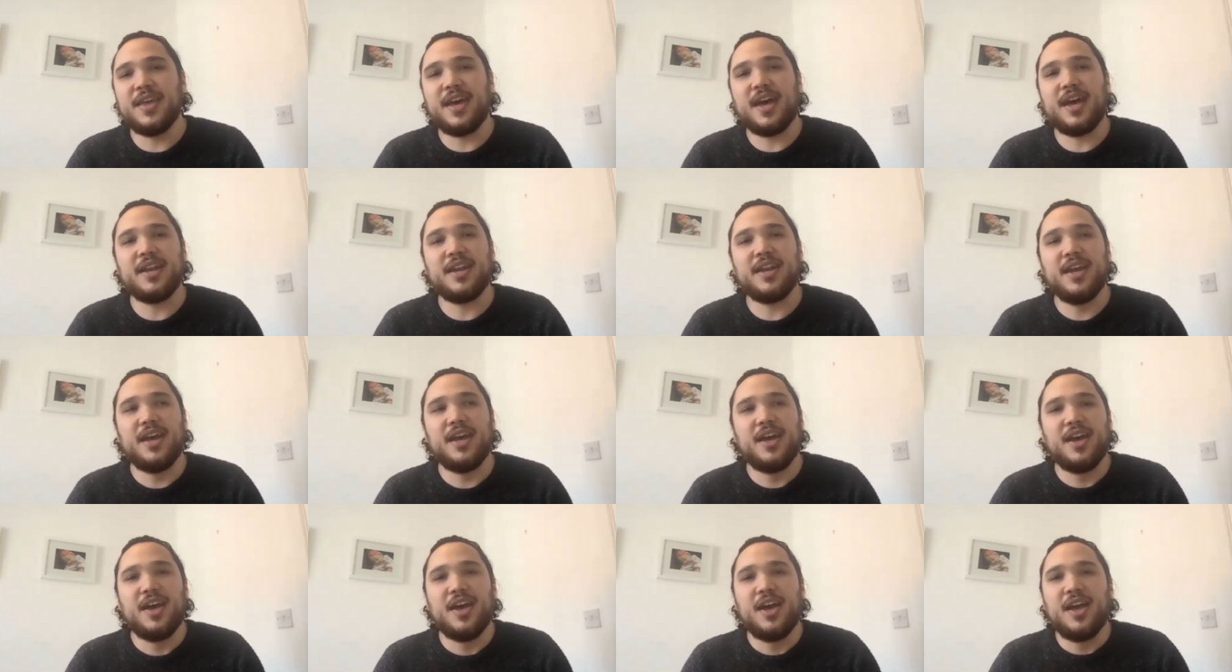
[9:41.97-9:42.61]
that
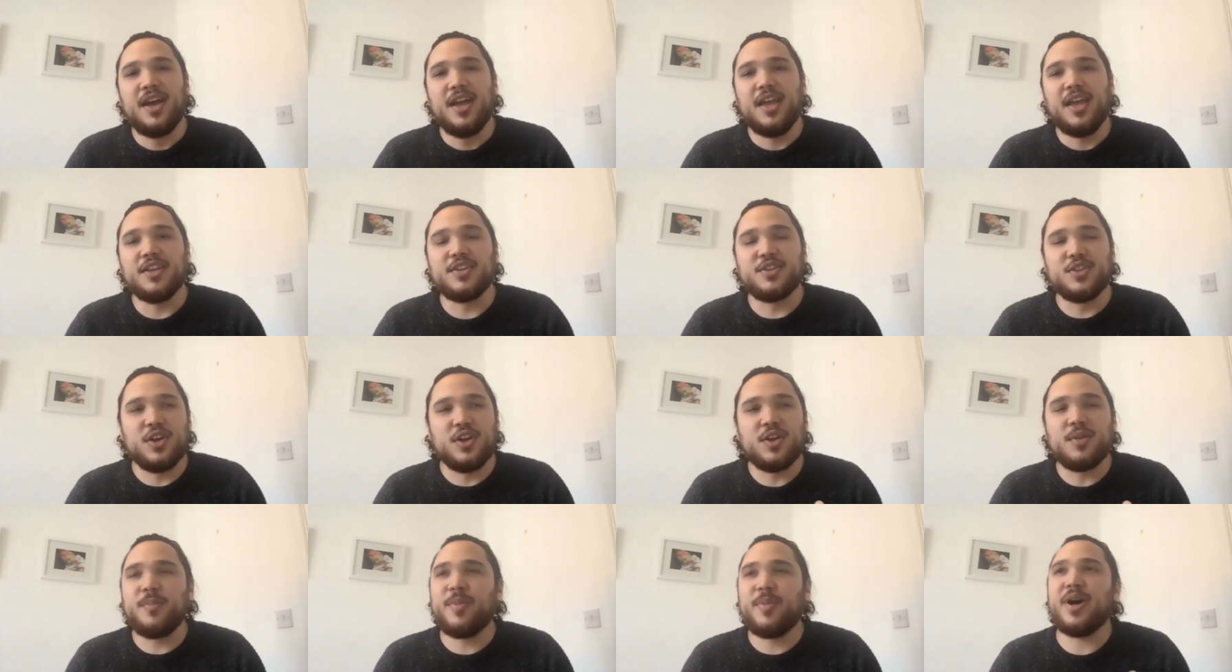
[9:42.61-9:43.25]
it's
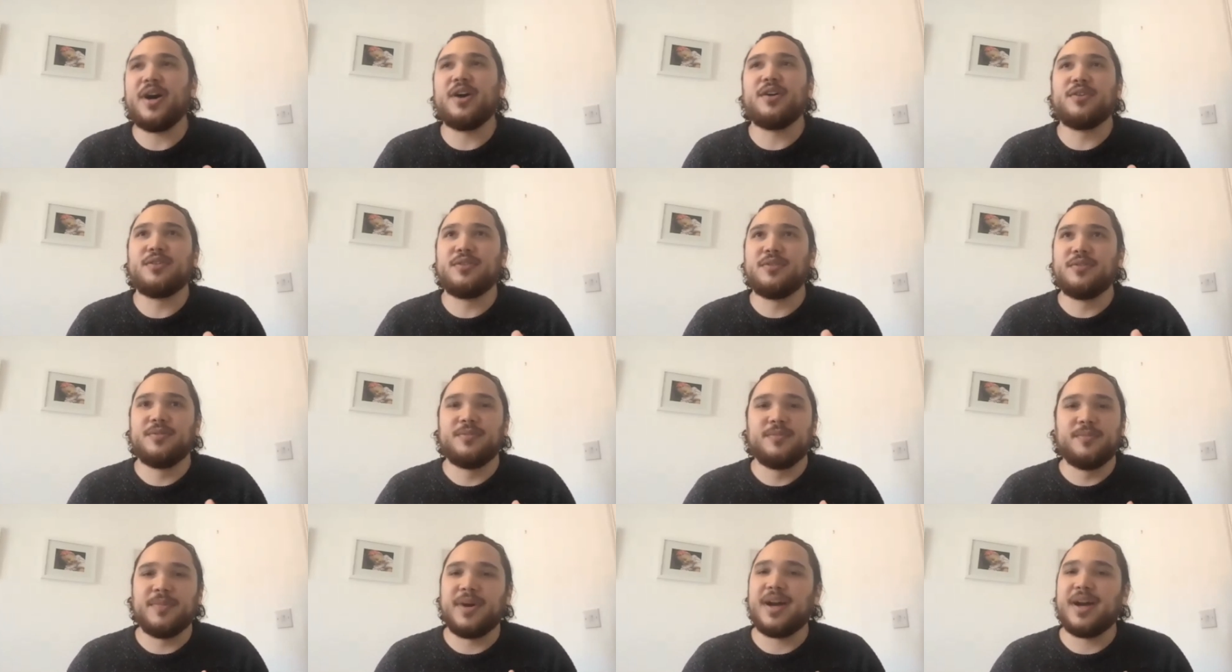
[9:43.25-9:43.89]
not about
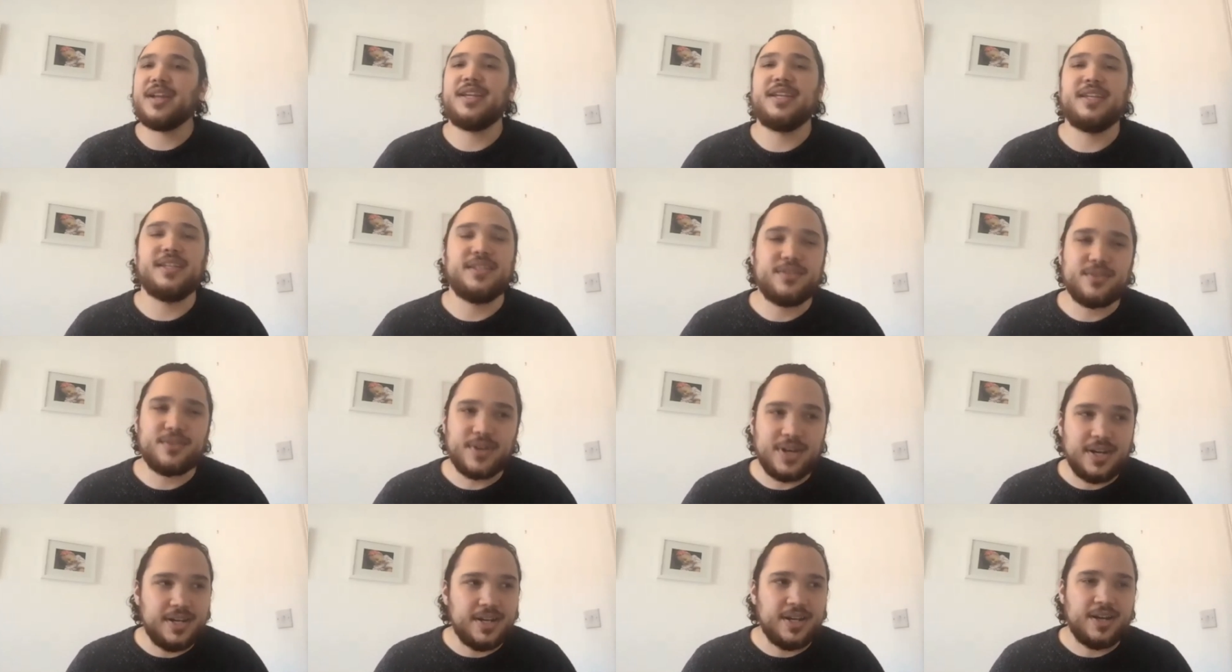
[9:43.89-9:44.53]
my needs
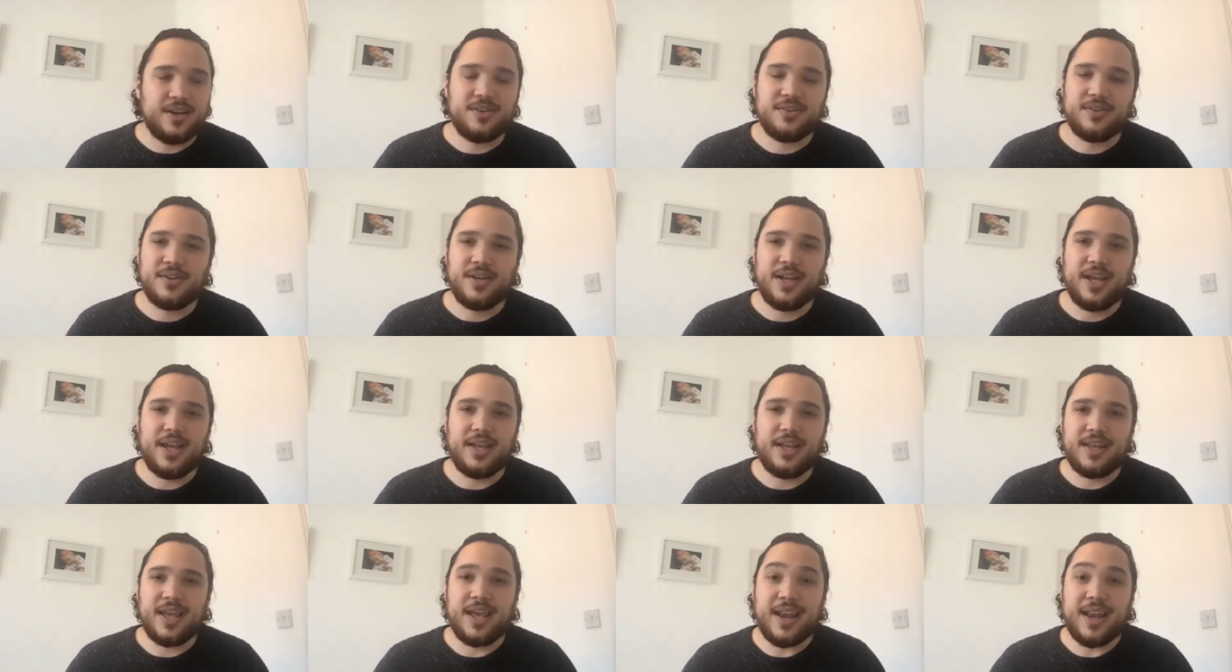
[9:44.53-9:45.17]
right now
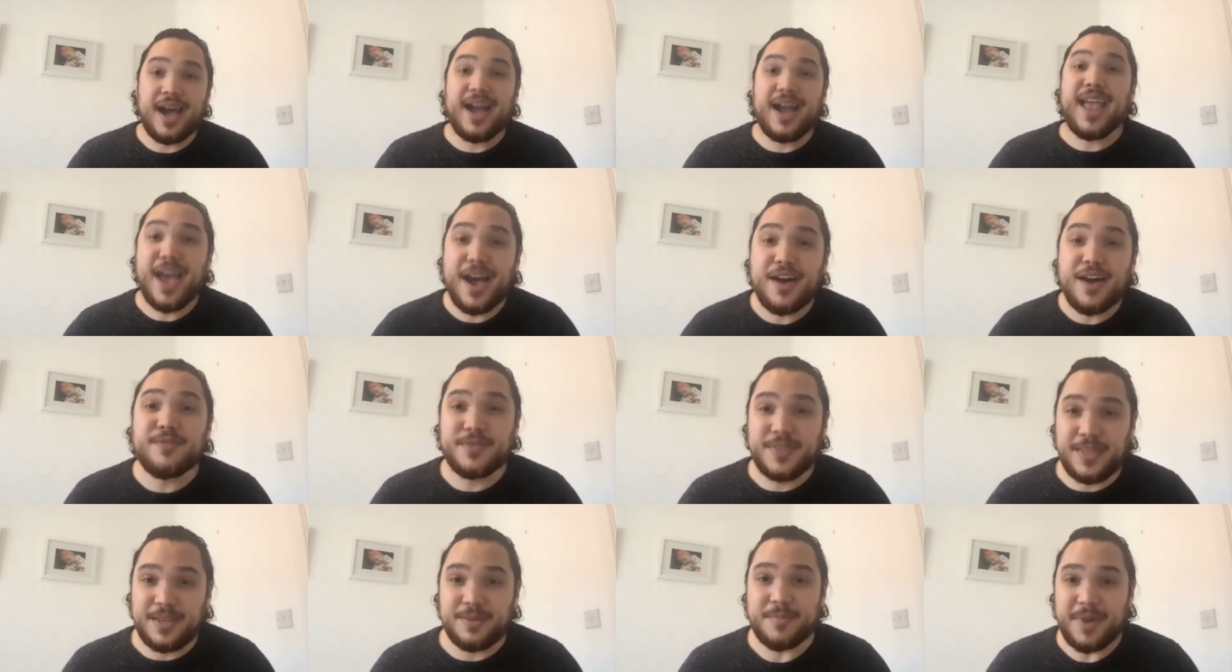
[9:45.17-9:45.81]
and and I
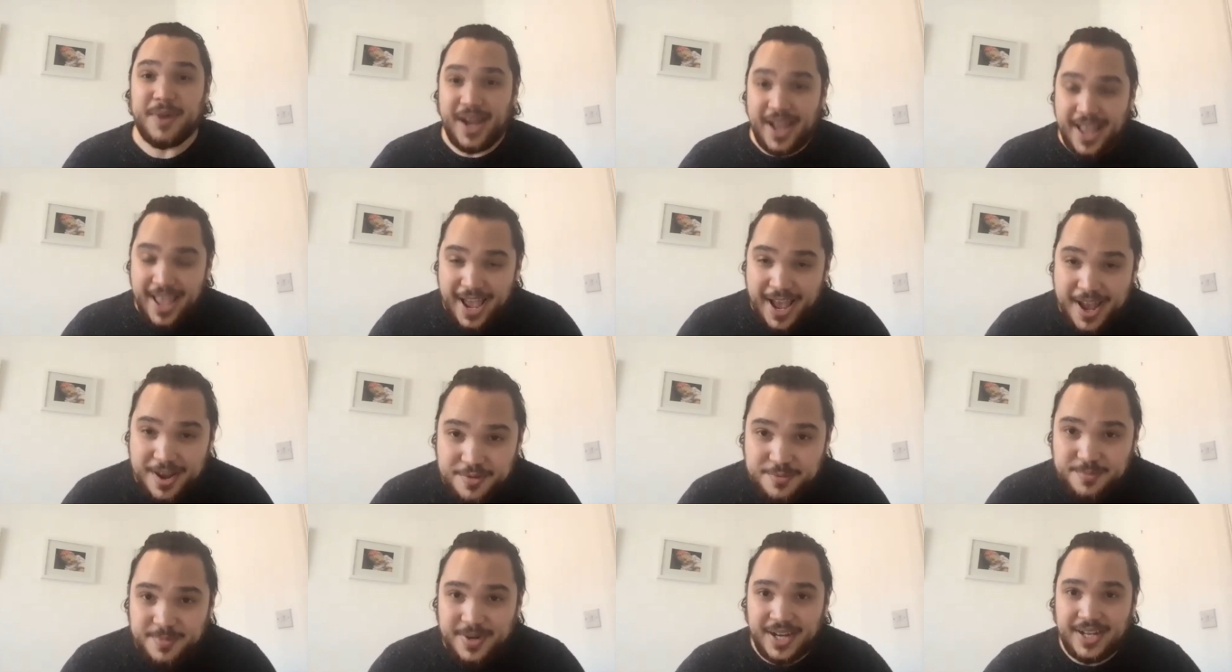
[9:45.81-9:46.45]
have them. I
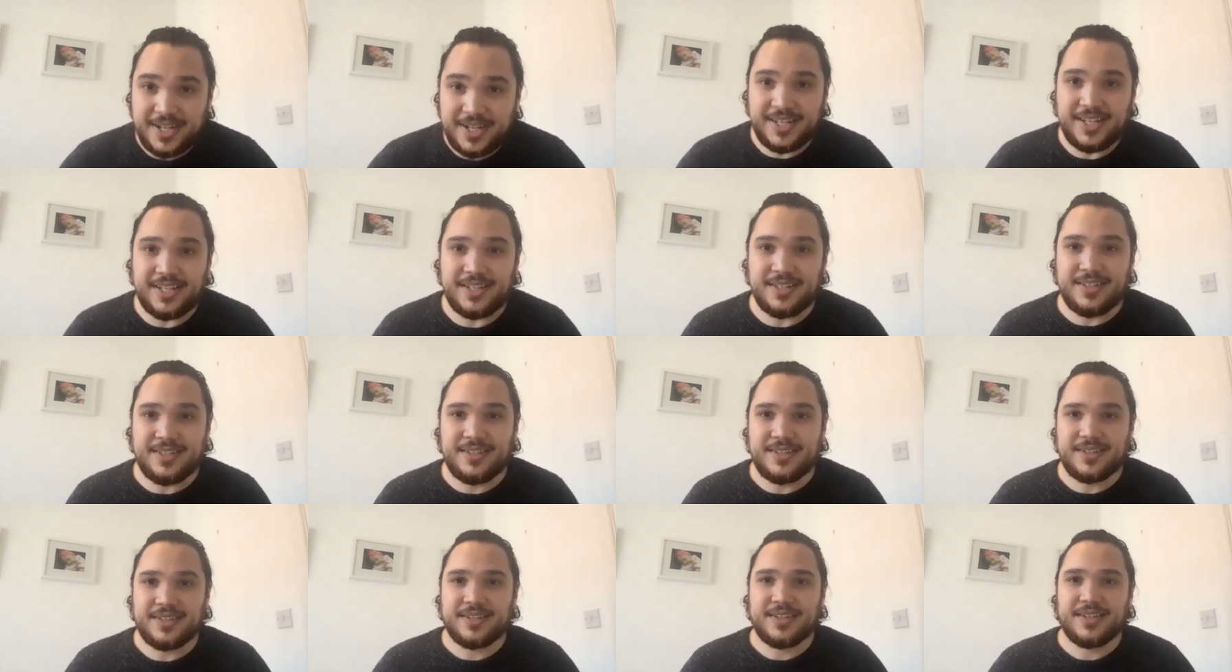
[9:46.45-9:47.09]
have my
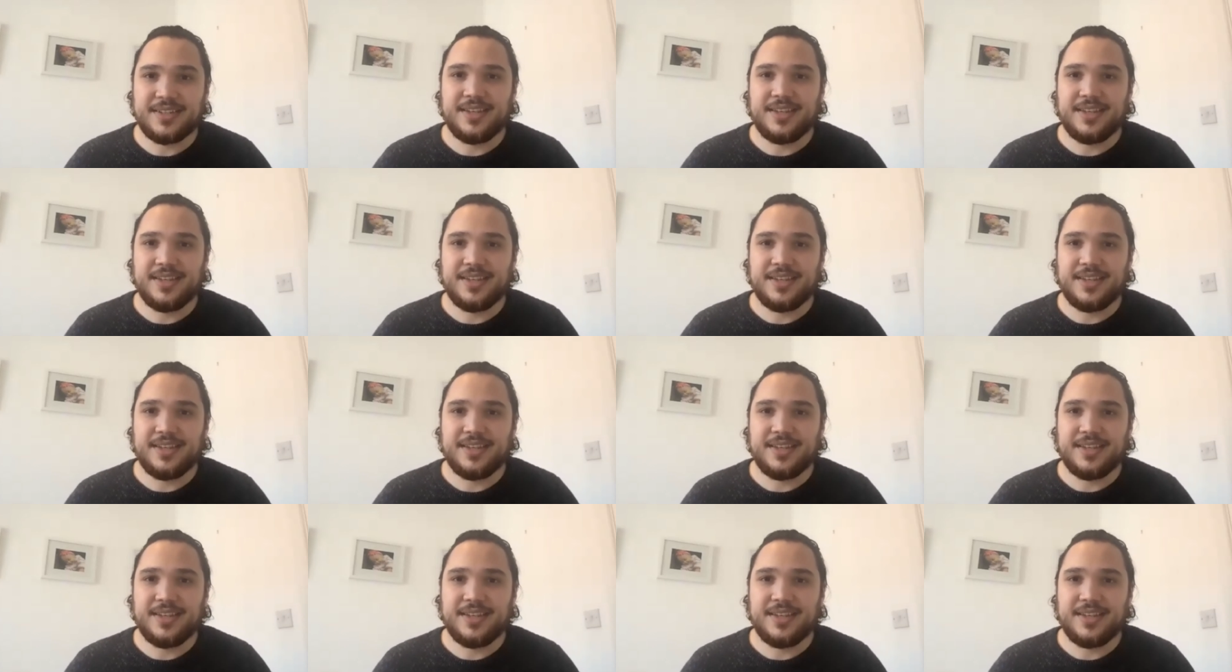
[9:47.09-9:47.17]
needs.